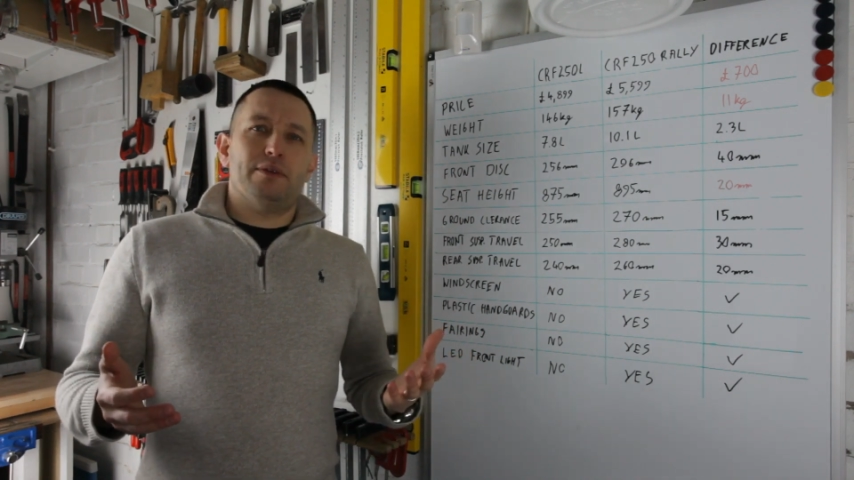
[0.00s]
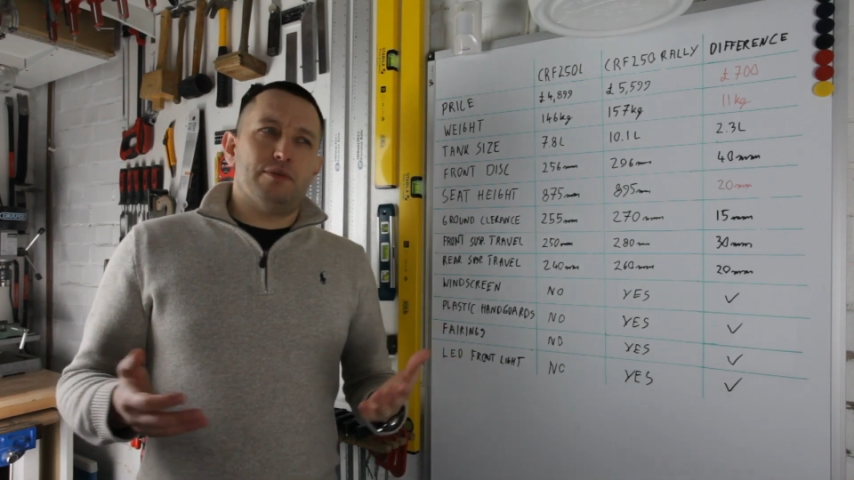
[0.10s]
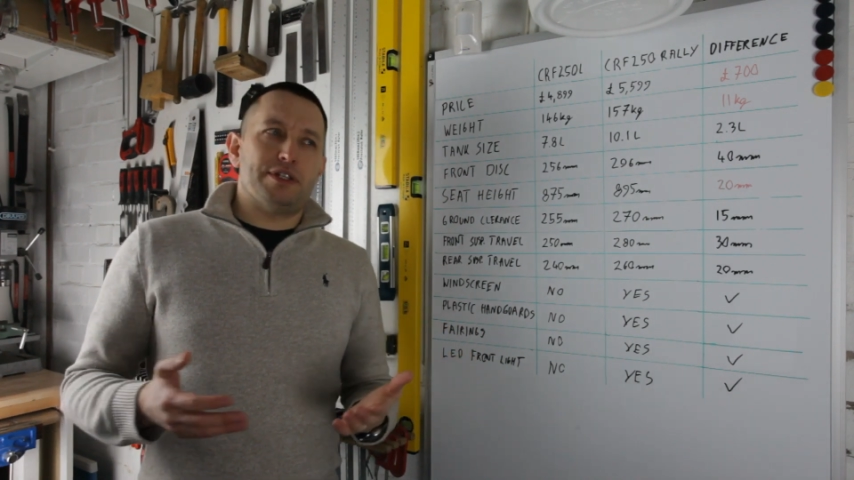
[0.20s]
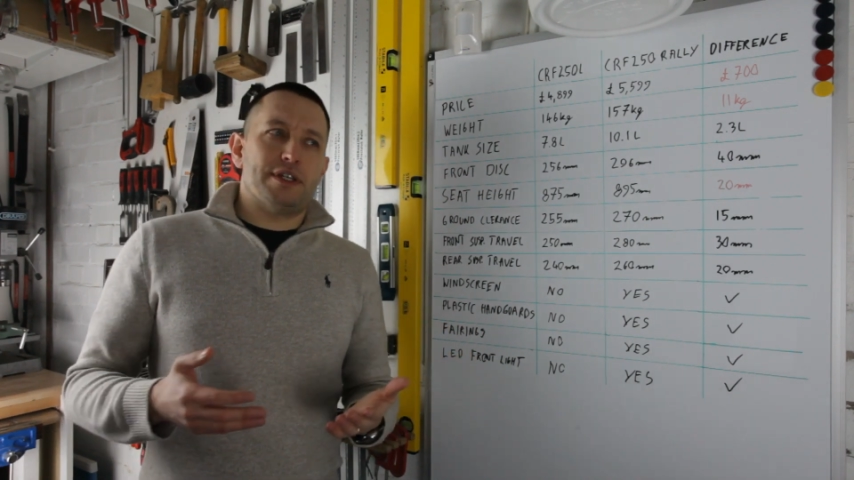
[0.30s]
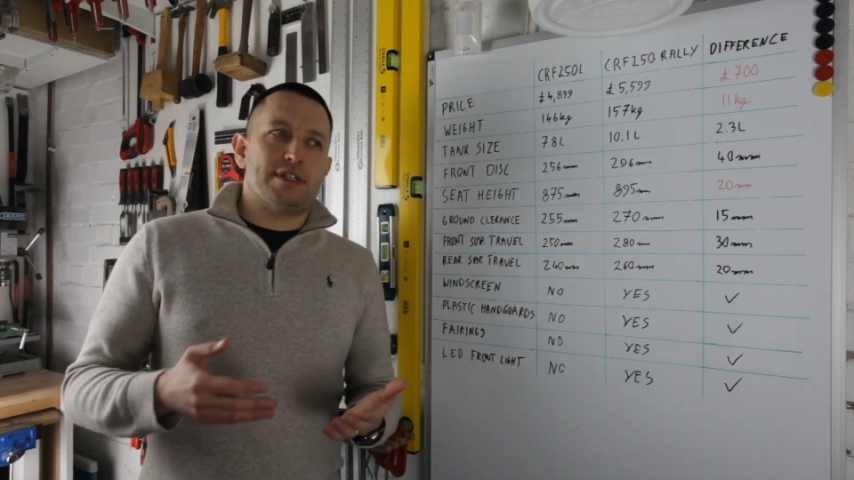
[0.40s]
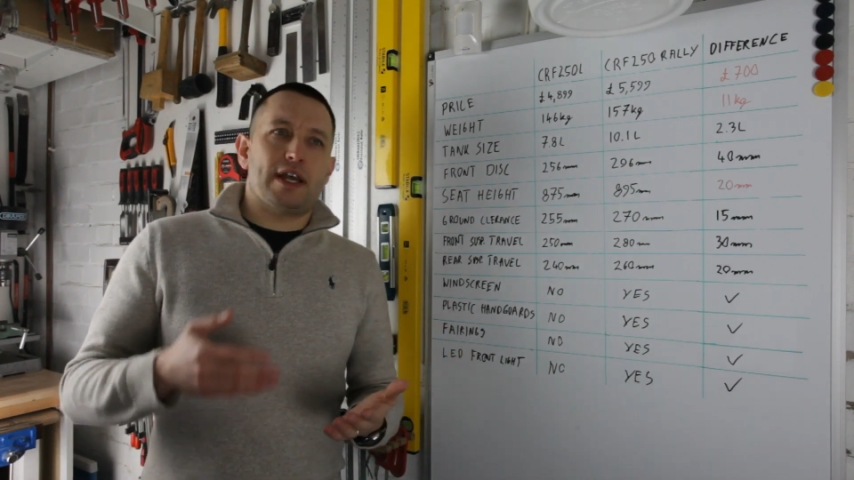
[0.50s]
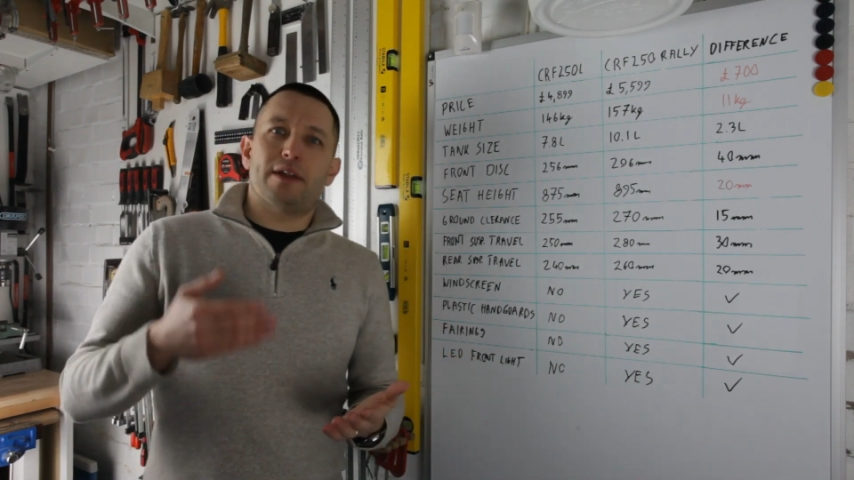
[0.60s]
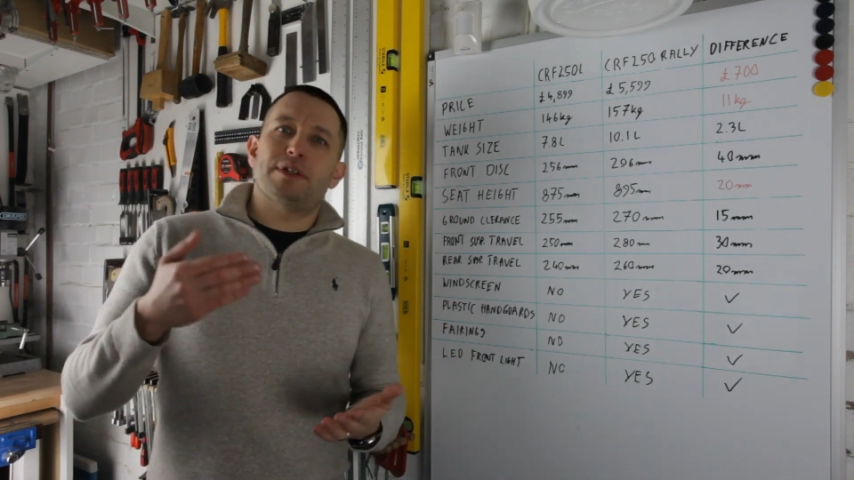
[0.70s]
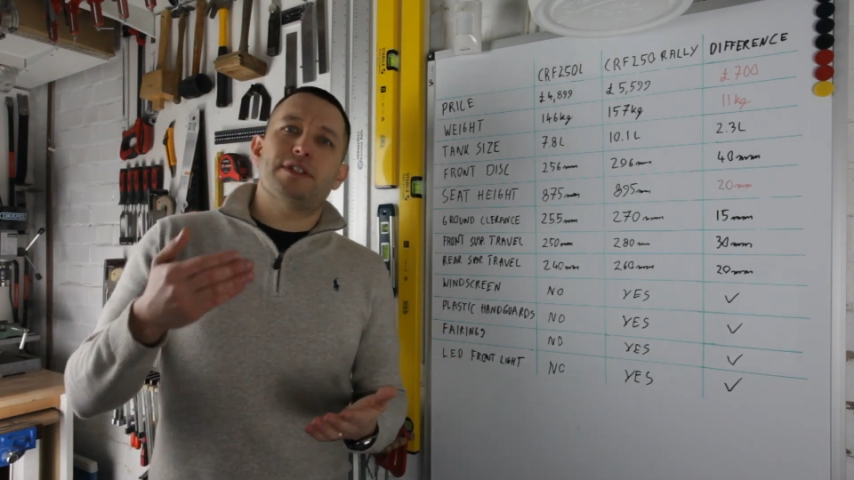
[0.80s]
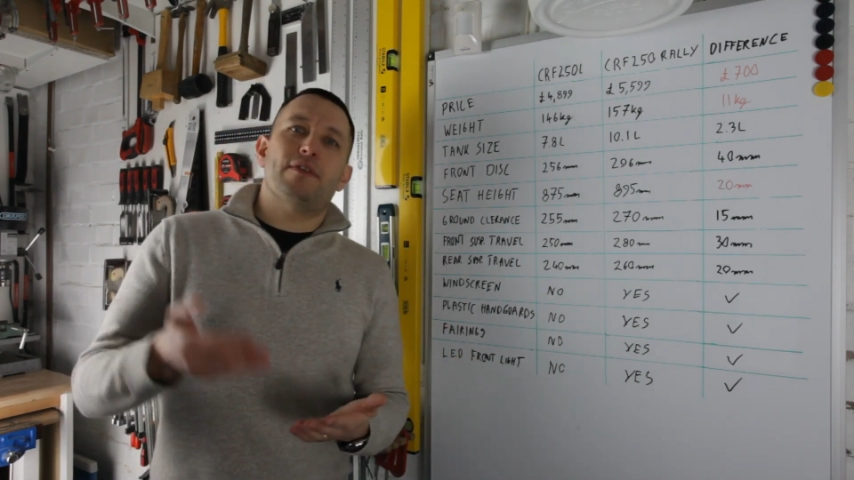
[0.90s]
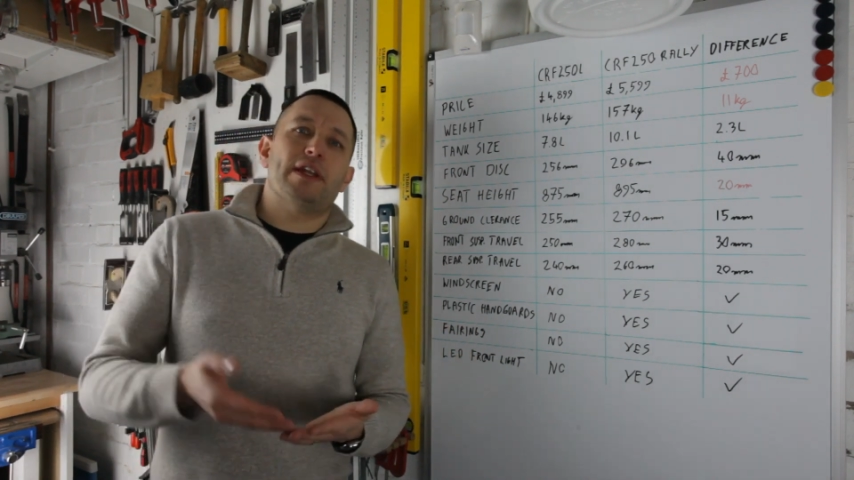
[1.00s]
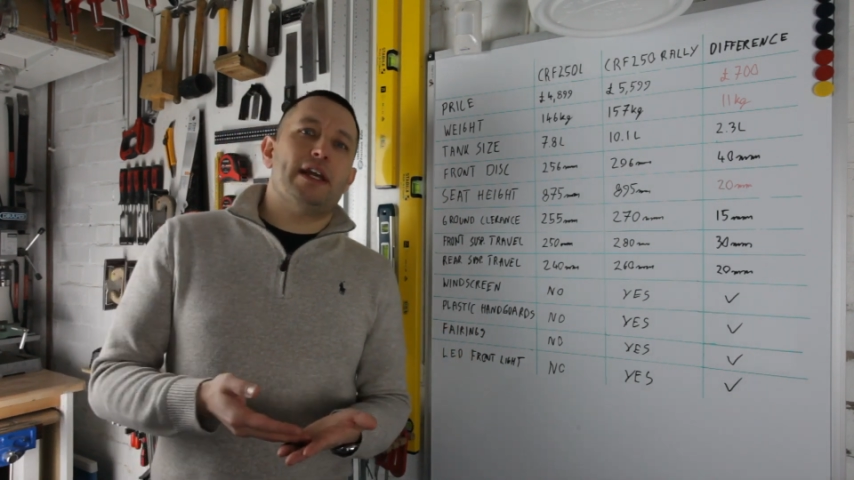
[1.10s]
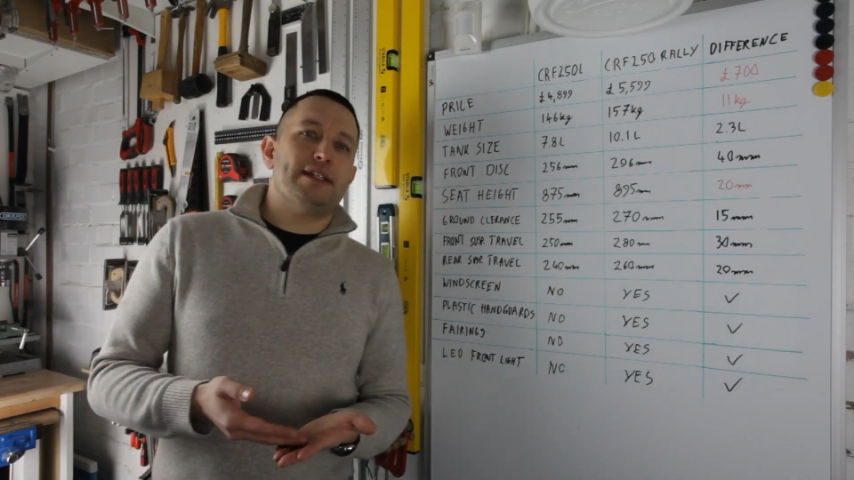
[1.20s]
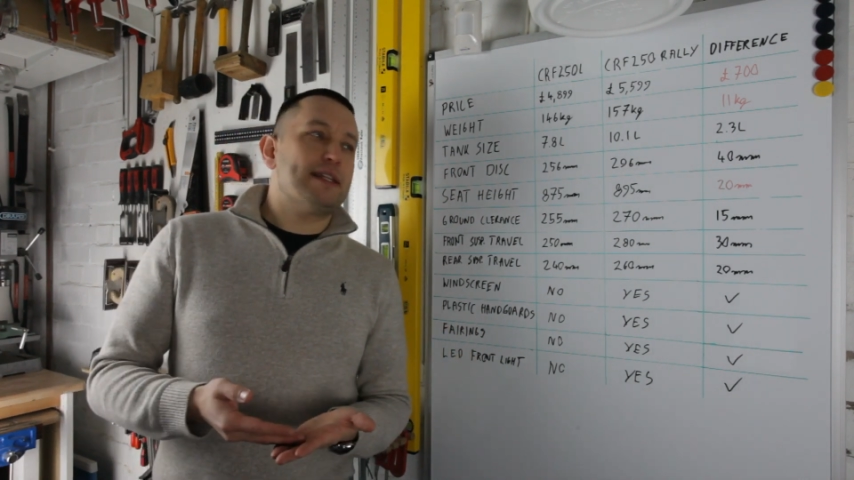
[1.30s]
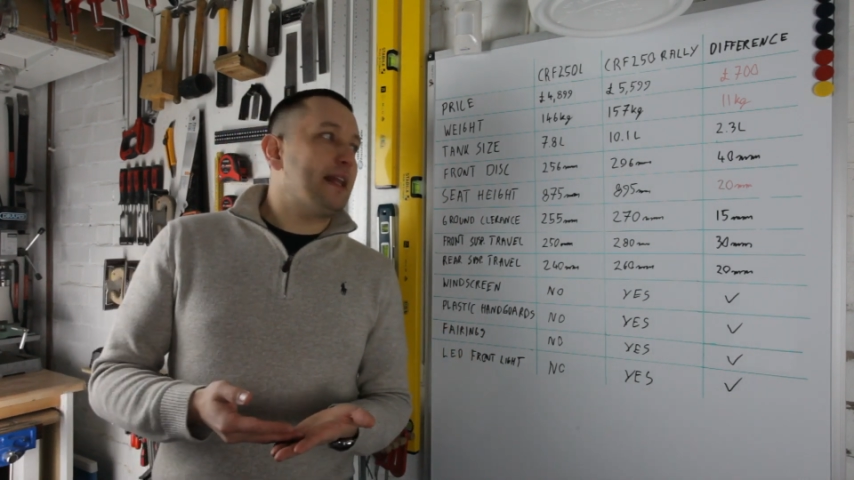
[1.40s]
which is
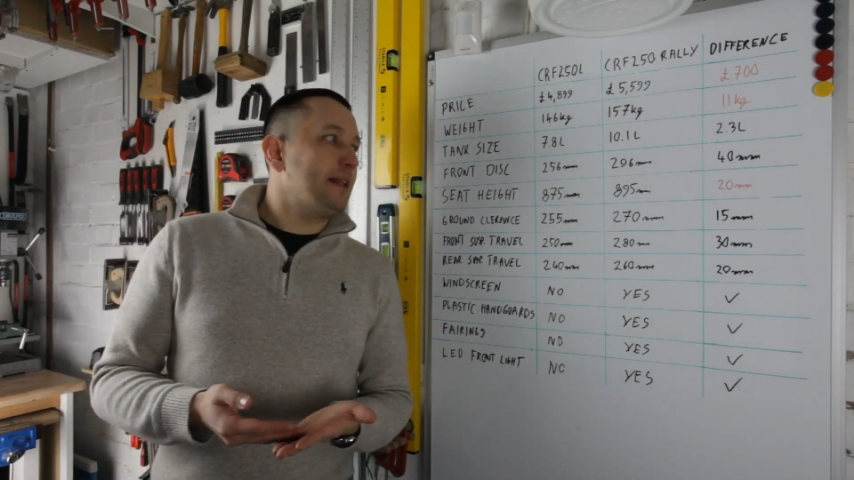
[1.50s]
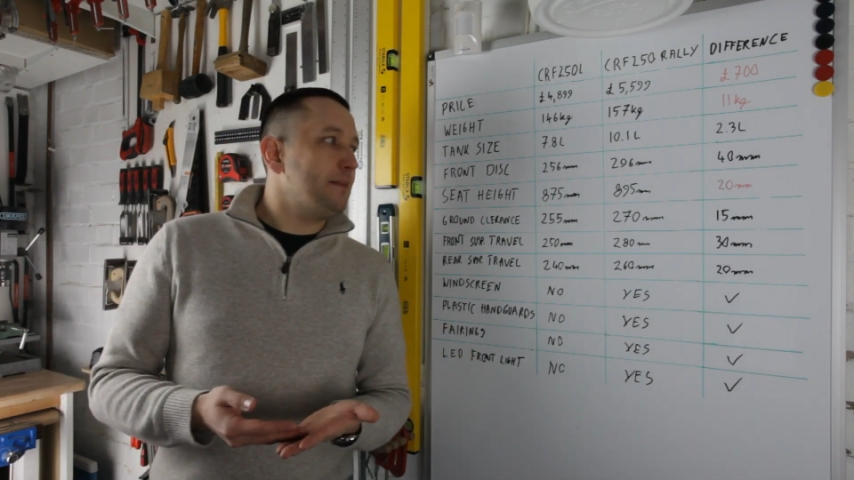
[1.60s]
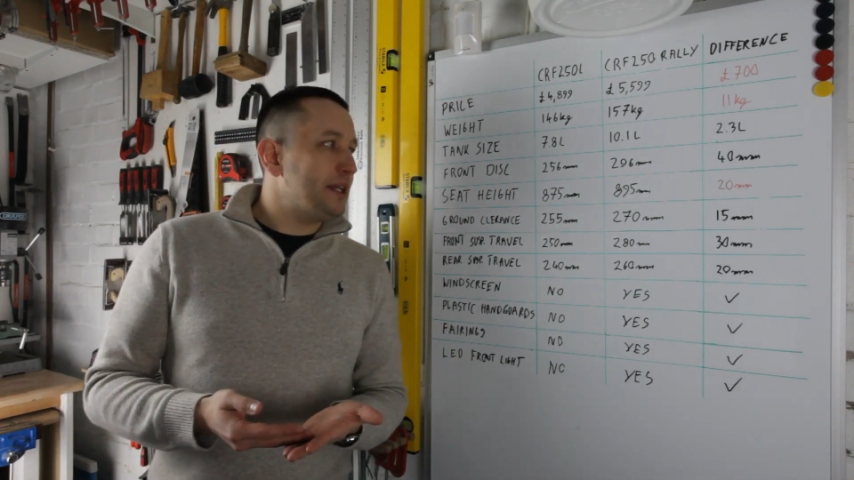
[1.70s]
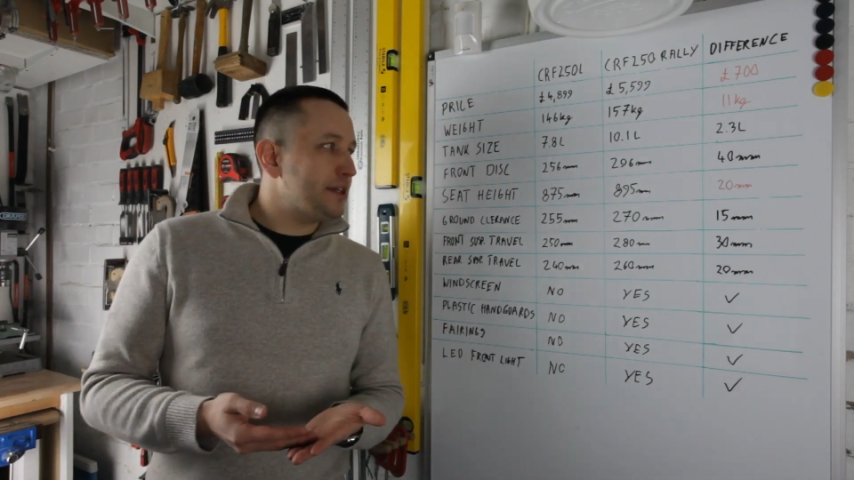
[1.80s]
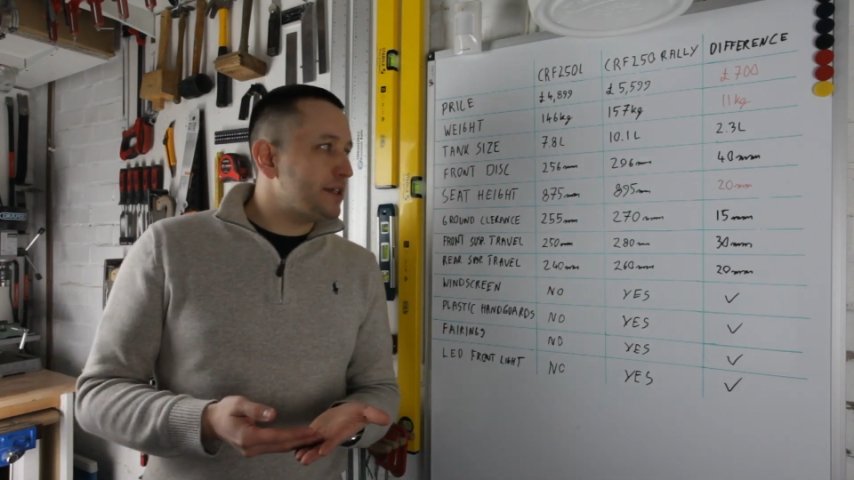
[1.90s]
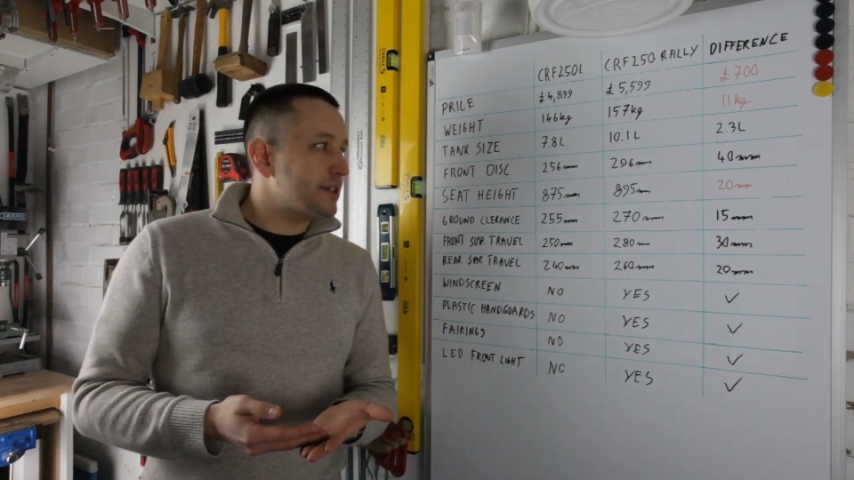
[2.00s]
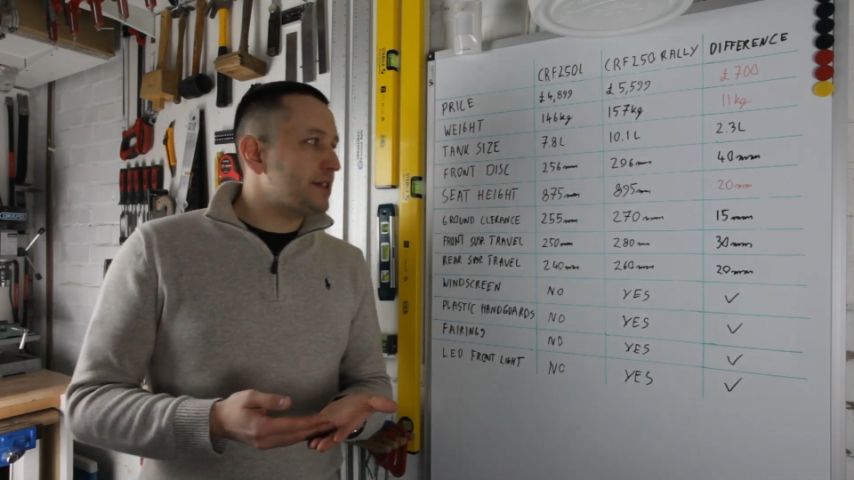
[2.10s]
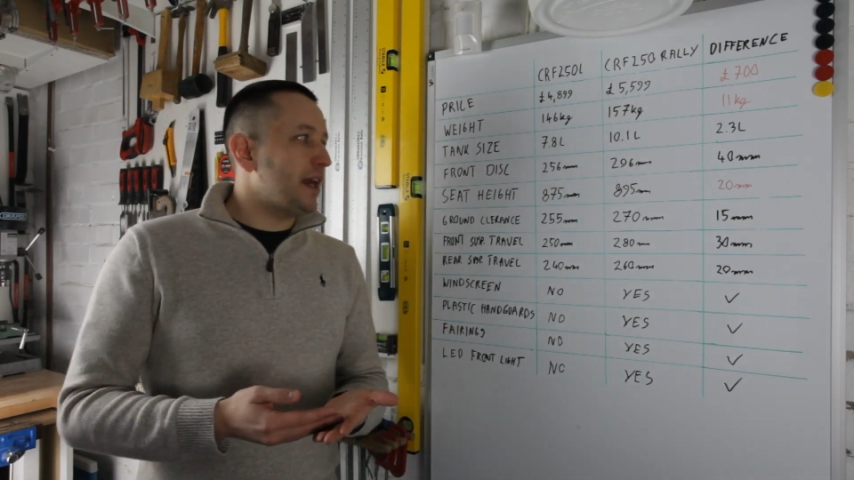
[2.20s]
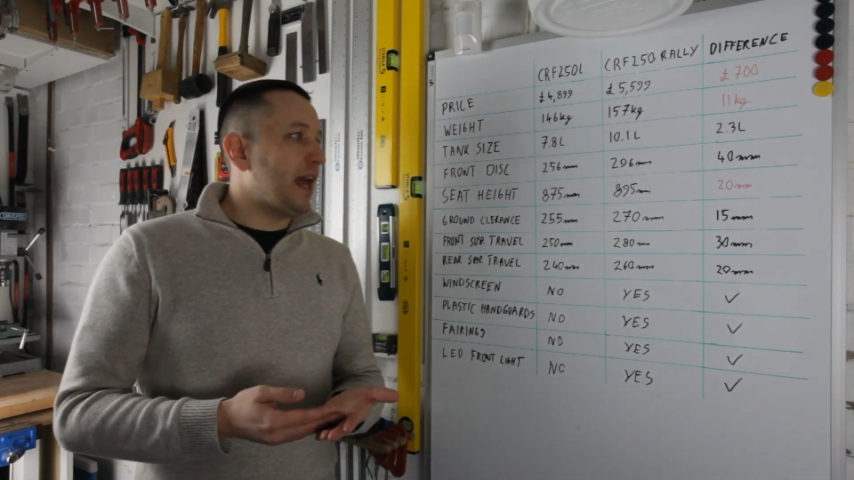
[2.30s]
178 centimeters,